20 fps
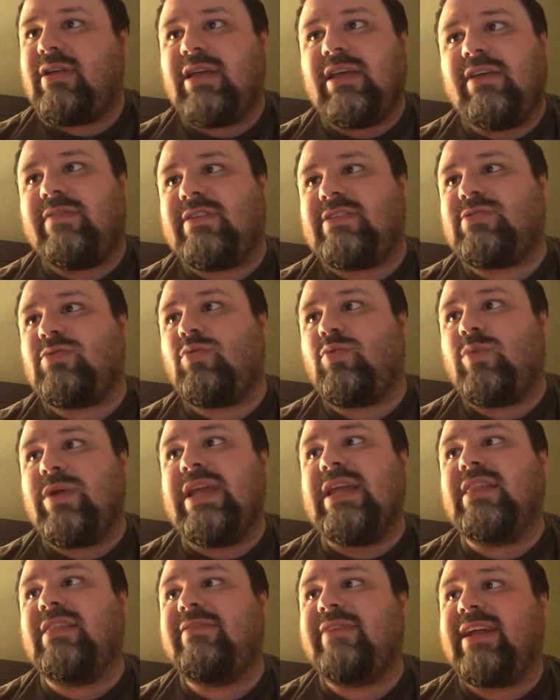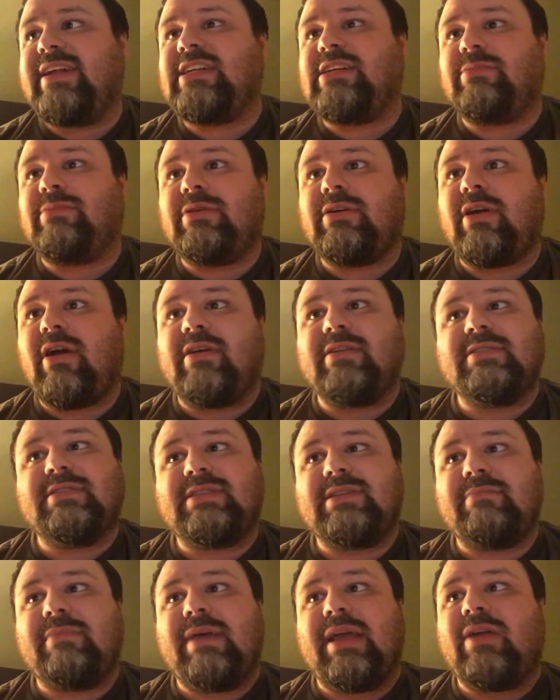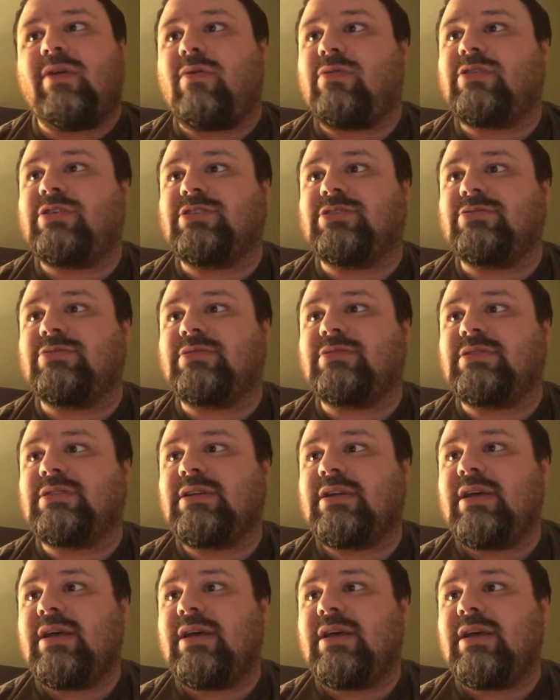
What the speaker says: even to weed the vegetable gardens and make horseshoes.